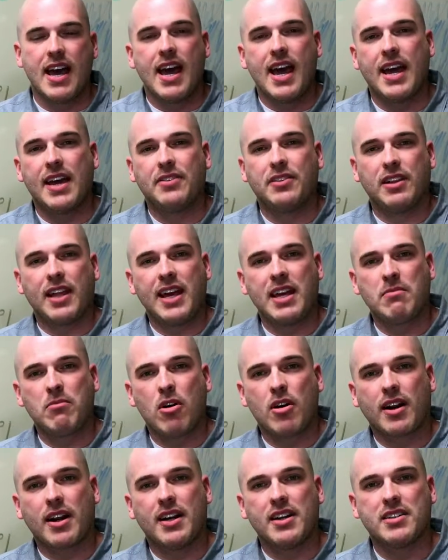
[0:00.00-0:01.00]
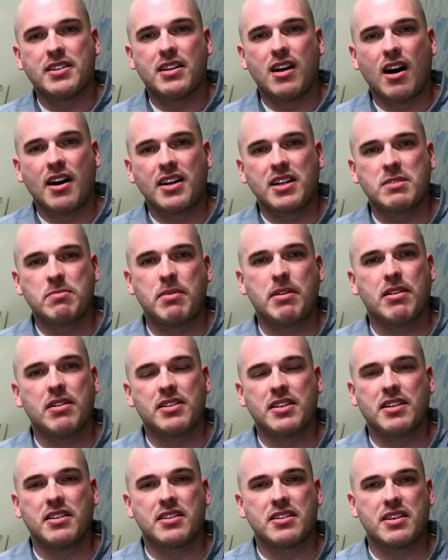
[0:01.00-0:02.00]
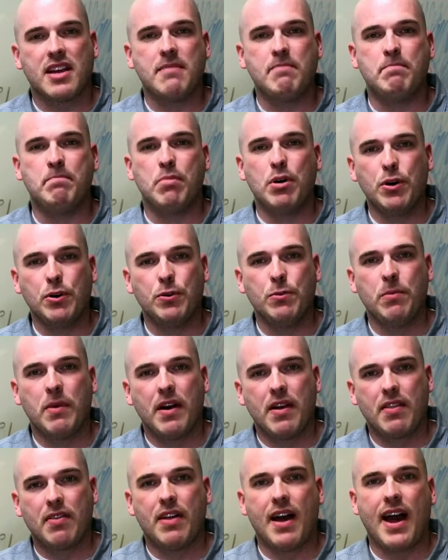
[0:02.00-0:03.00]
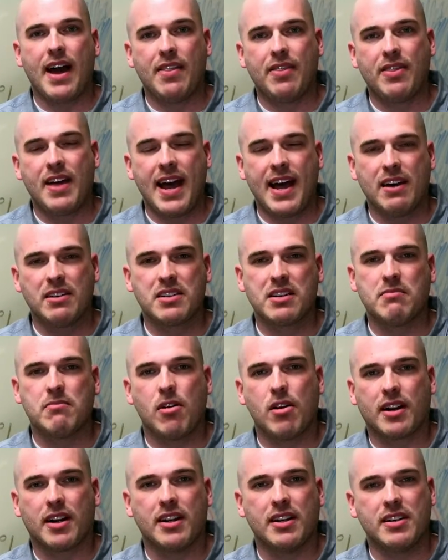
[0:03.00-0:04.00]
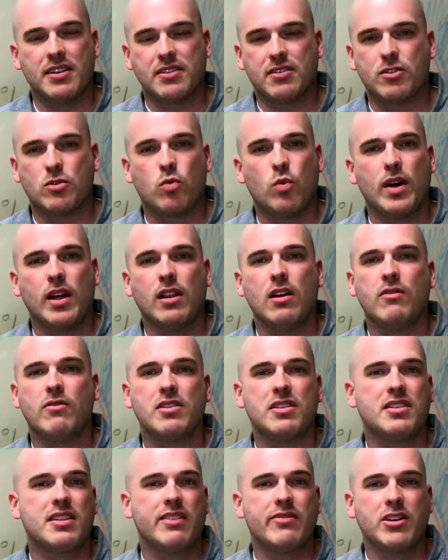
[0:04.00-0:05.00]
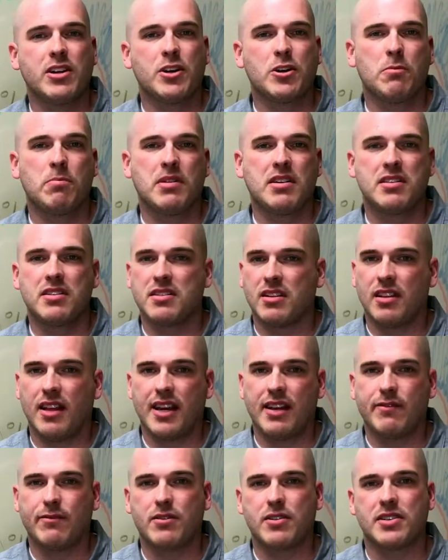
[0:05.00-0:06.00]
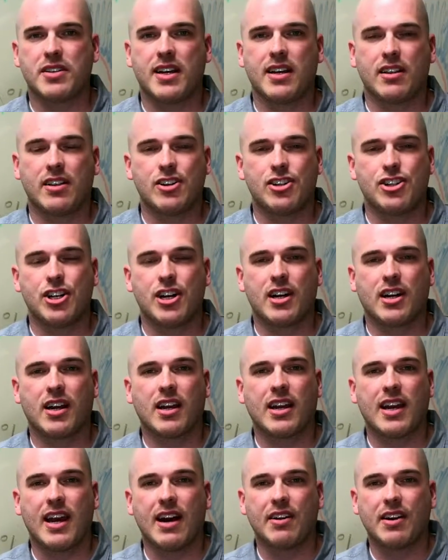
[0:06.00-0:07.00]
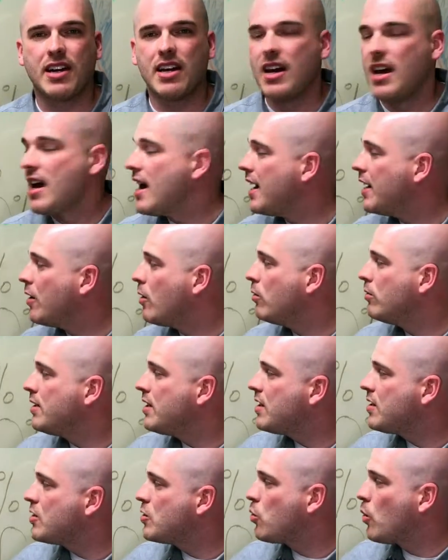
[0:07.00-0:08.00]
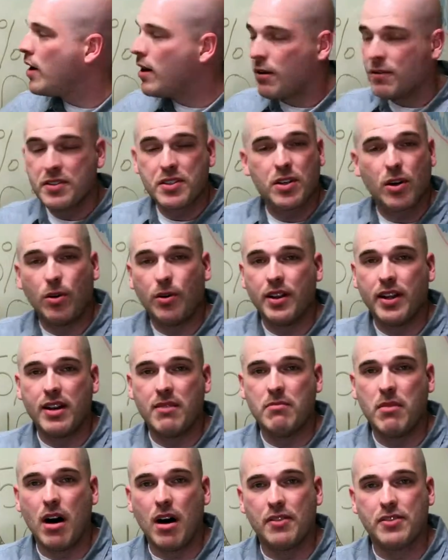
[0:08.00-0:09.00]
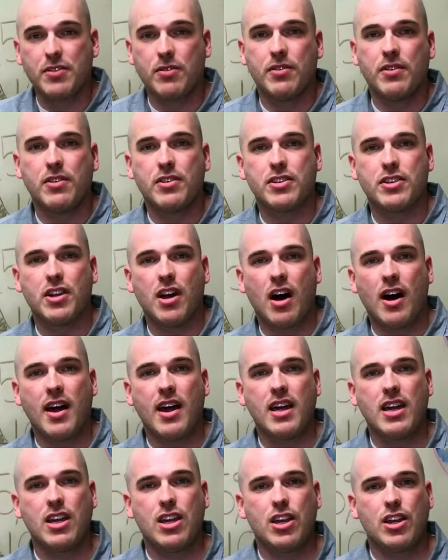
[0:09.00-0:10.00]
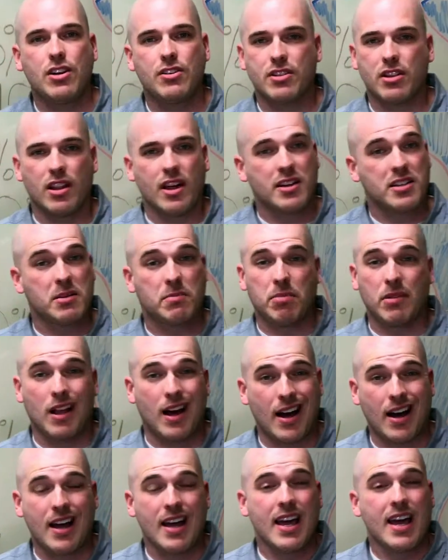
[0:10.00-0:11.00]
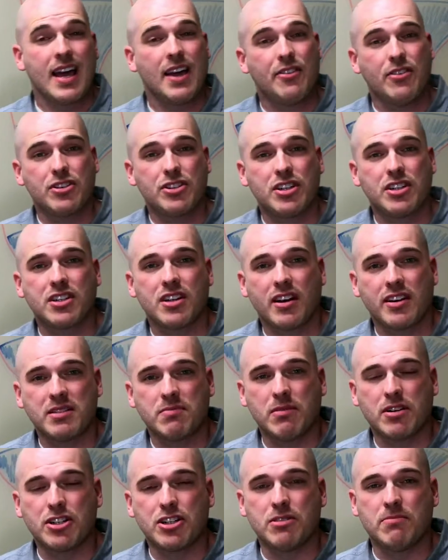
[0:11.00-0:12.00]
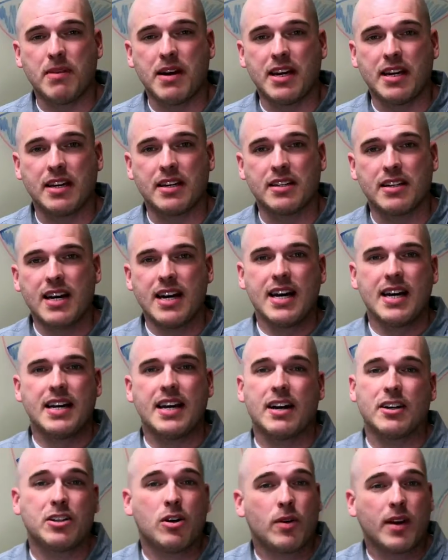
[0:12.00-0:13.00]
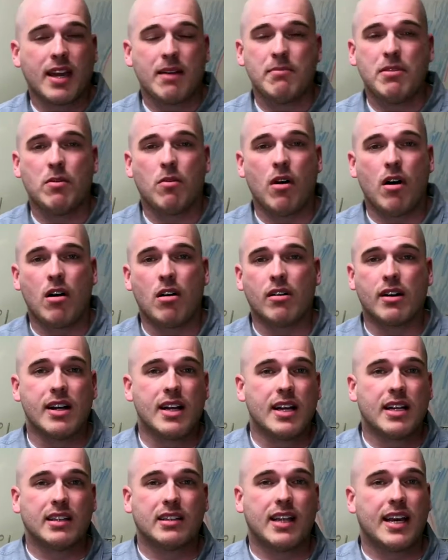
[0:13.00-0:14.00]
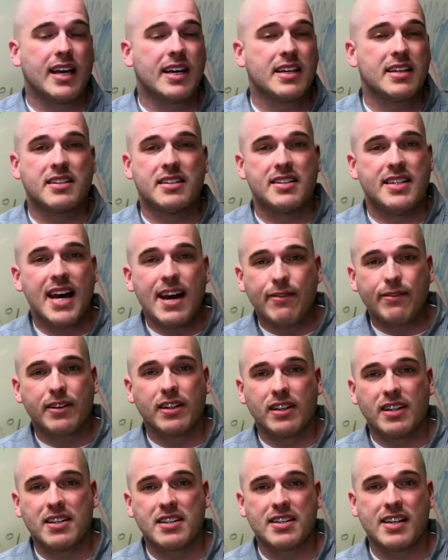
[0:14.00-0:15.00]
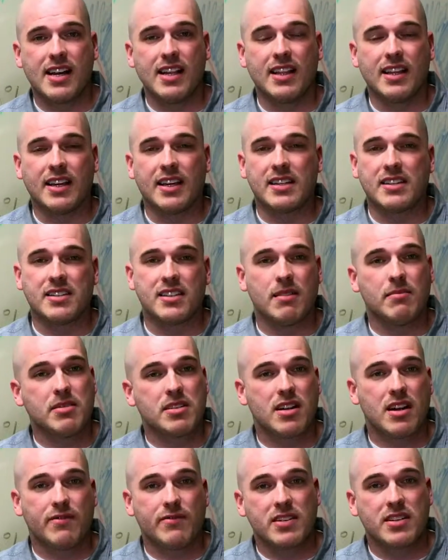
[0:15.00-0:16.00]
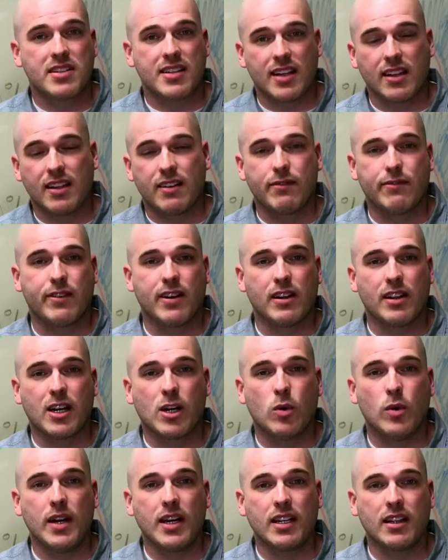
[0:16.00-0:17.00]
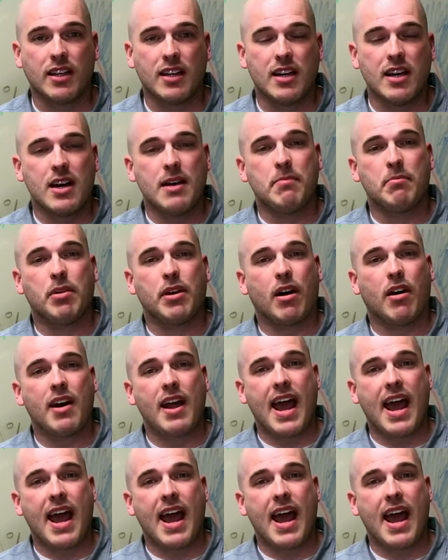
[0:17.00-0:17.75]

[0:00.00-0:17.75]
And the land market is not experiencing the same boom that the housing market is. There's well over 700 pieces of land for sale in Cherokee County and only 12 sold in a month. So there's a lot of supply and there's just not as much demand. Now don't get me wrong, land is definitely selling and some stuff is selling fairly quickly. But on